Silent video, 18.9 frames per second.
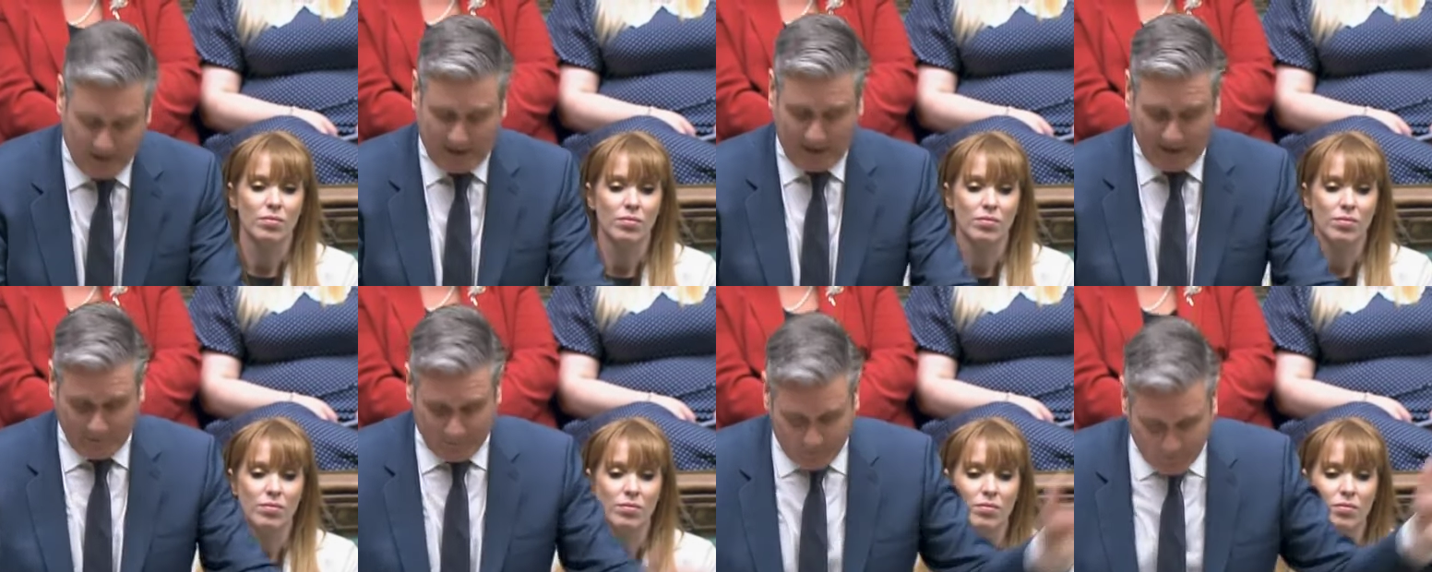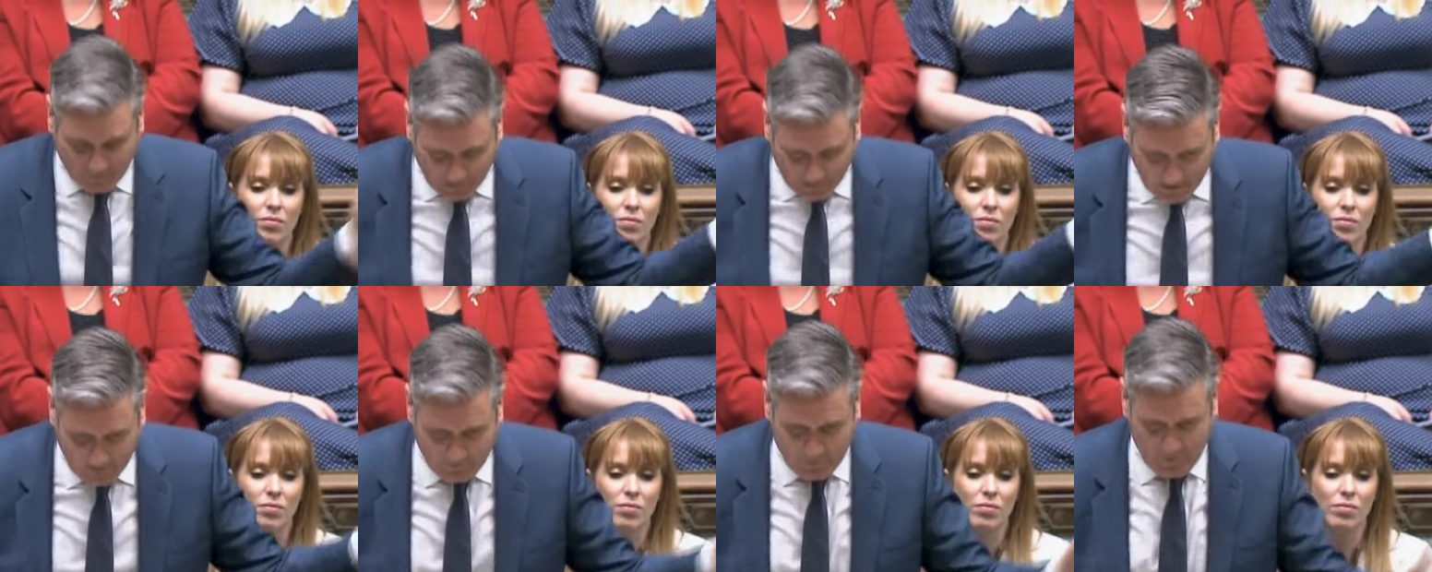Speaker 1: and frankly,
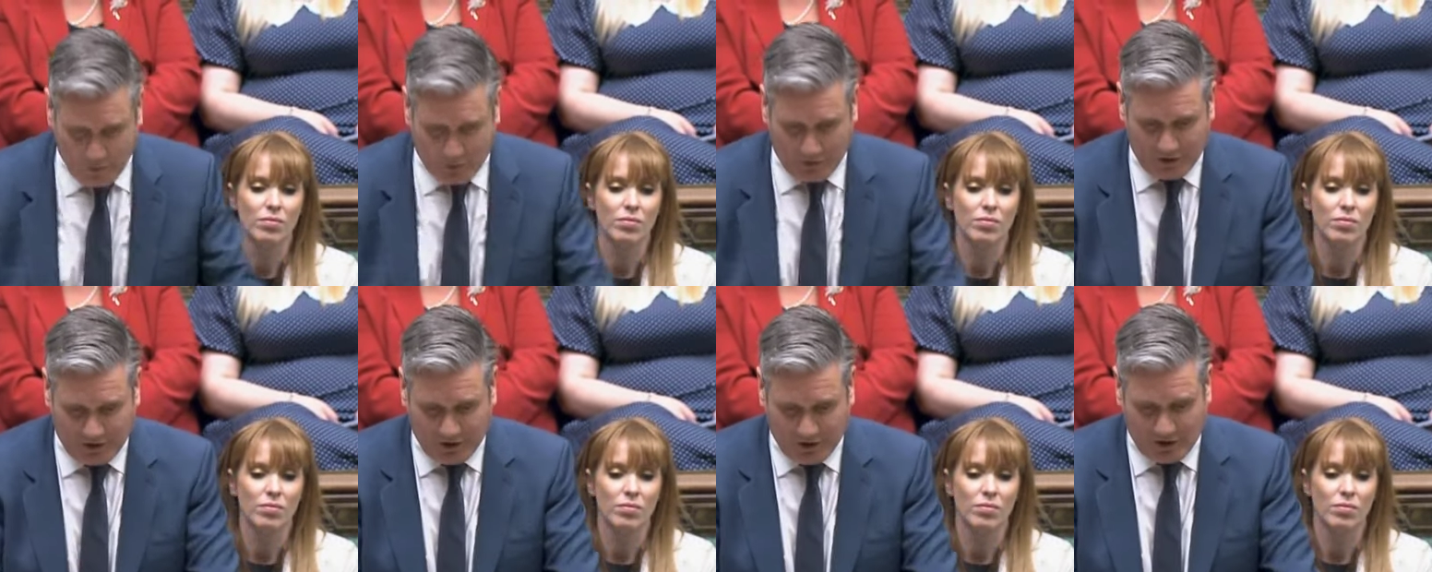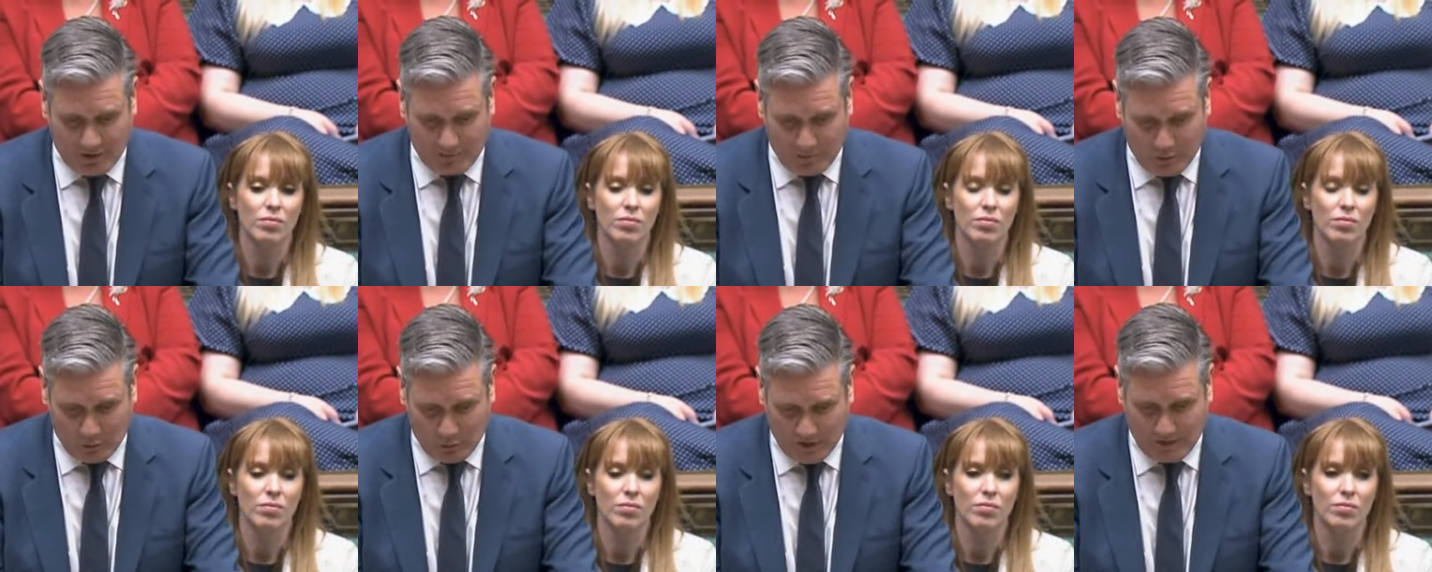everybody should
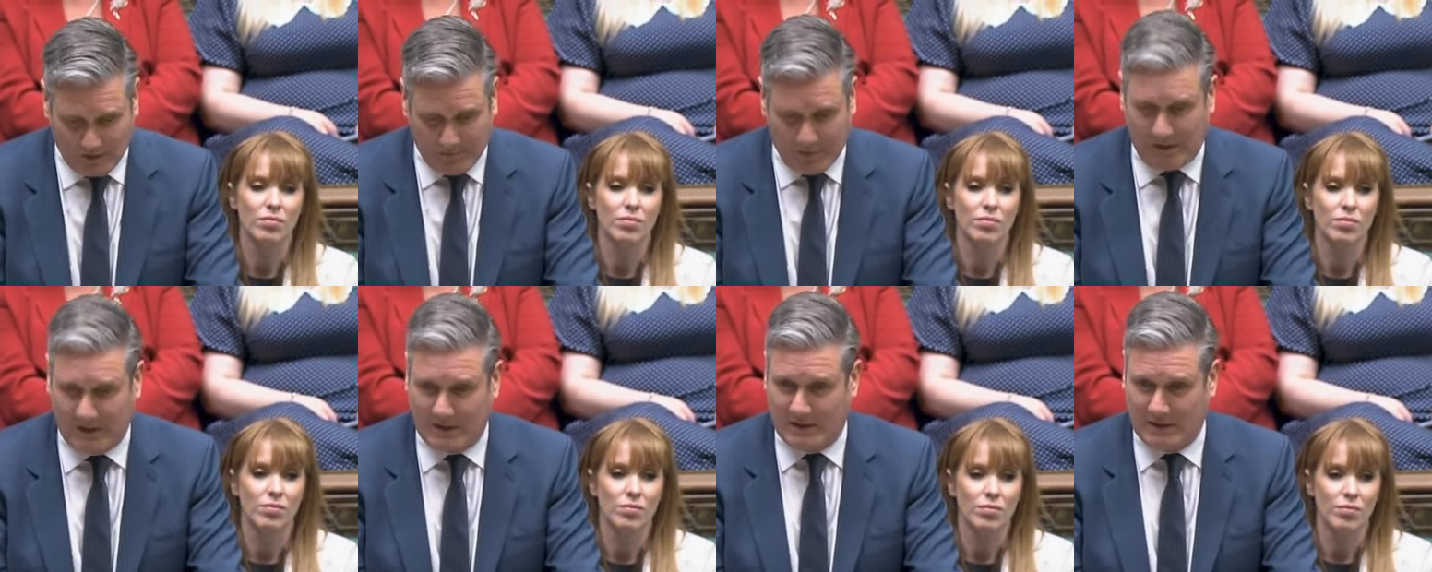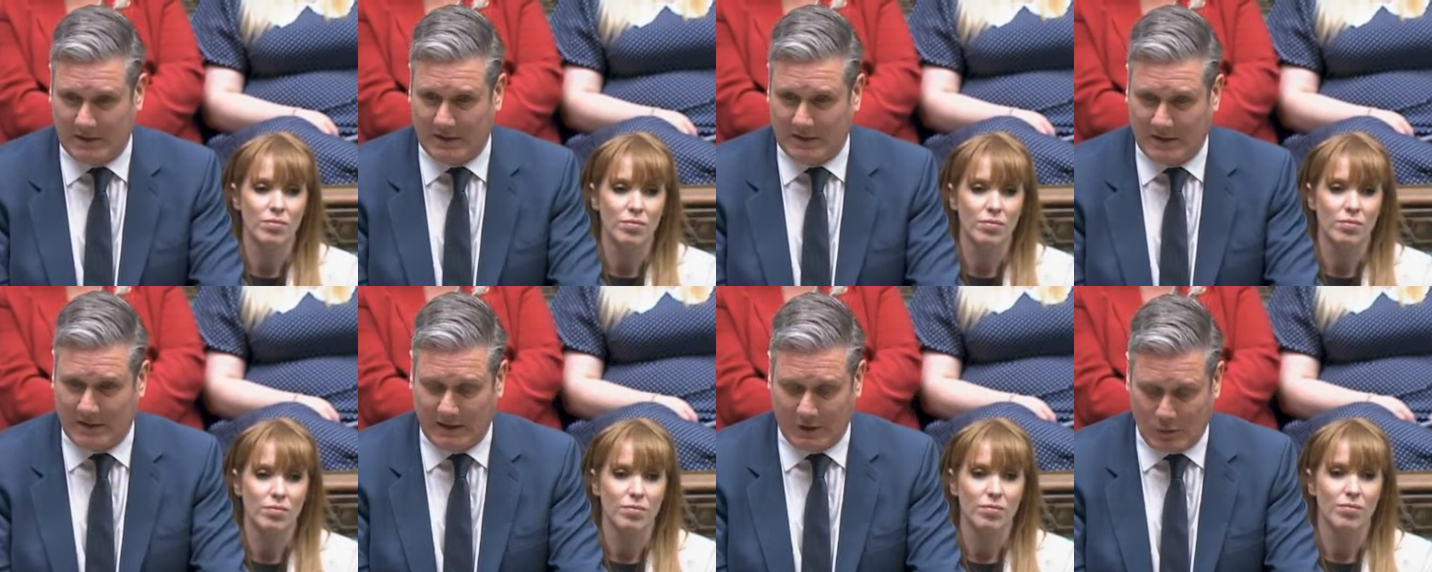support it passing
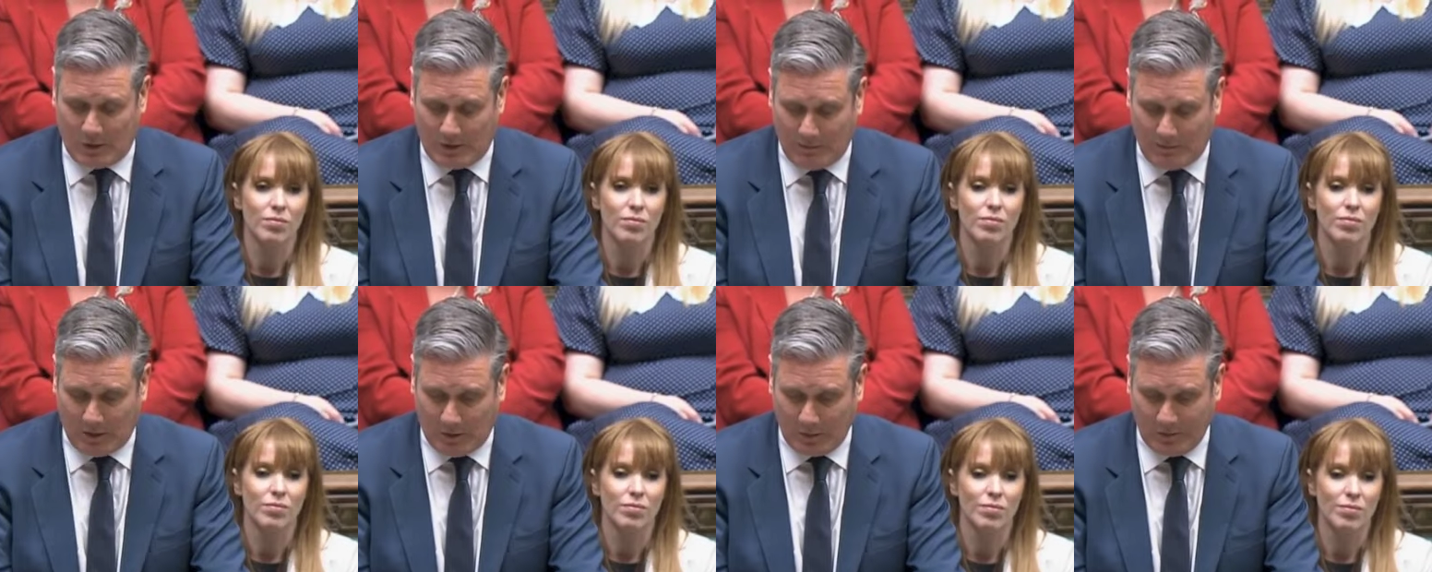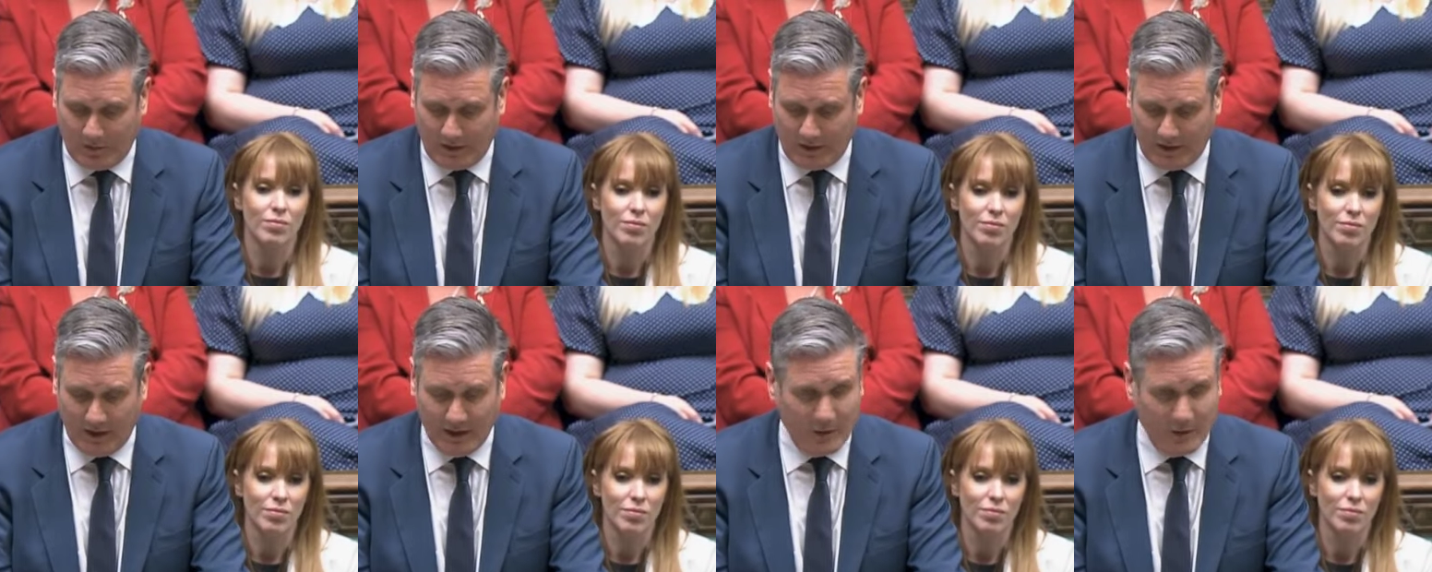today to uphold
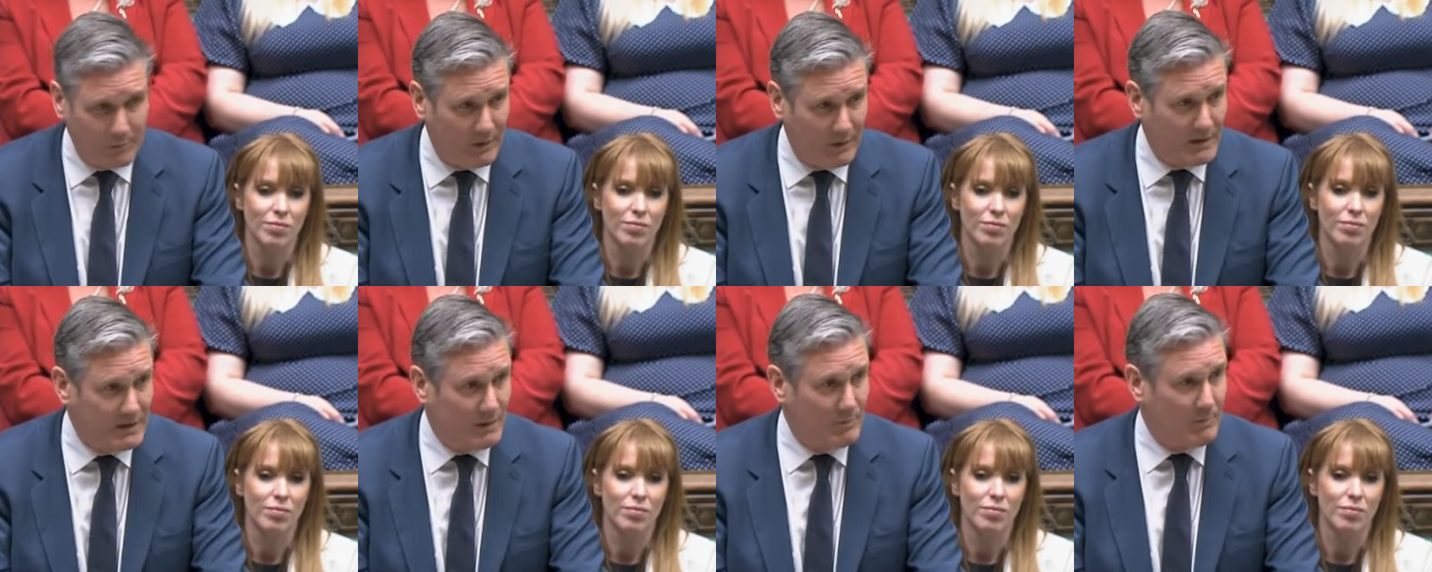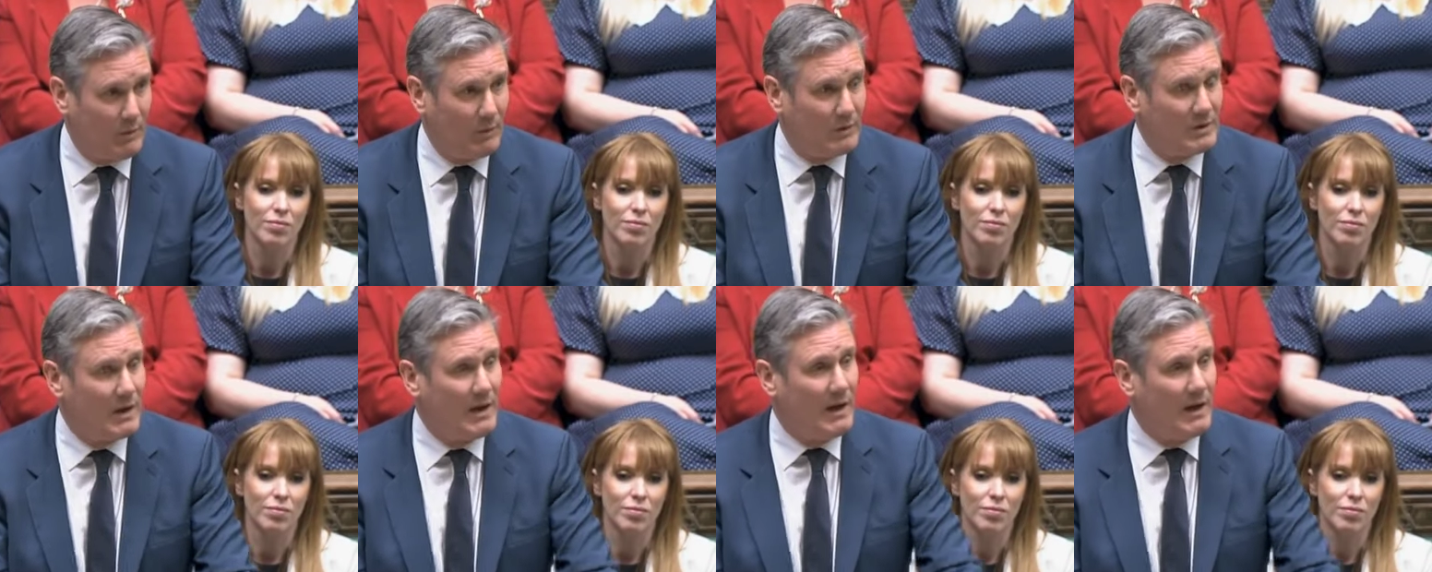the principles.